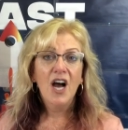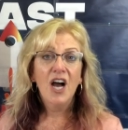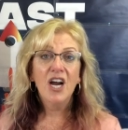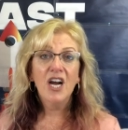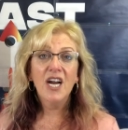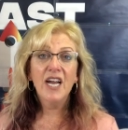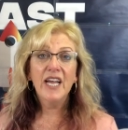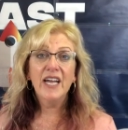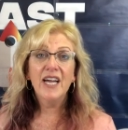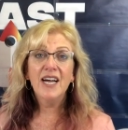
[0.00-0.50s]
All
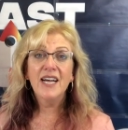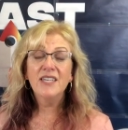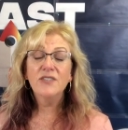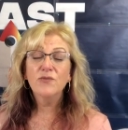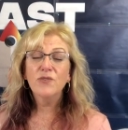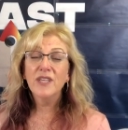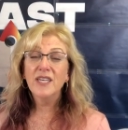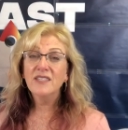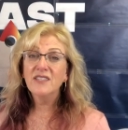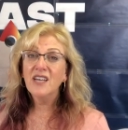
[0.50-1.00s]
right, guys.
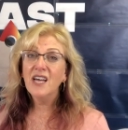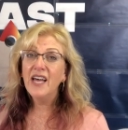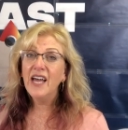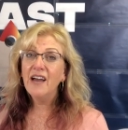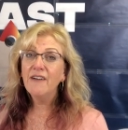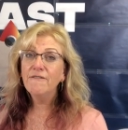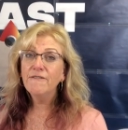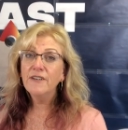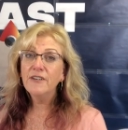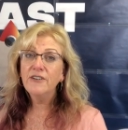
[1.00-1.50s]
Well, that's all I
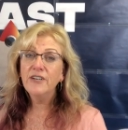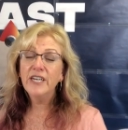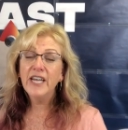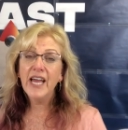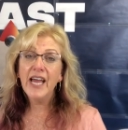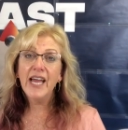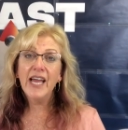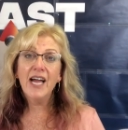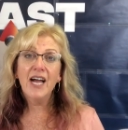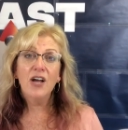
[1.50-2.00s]
have for you today.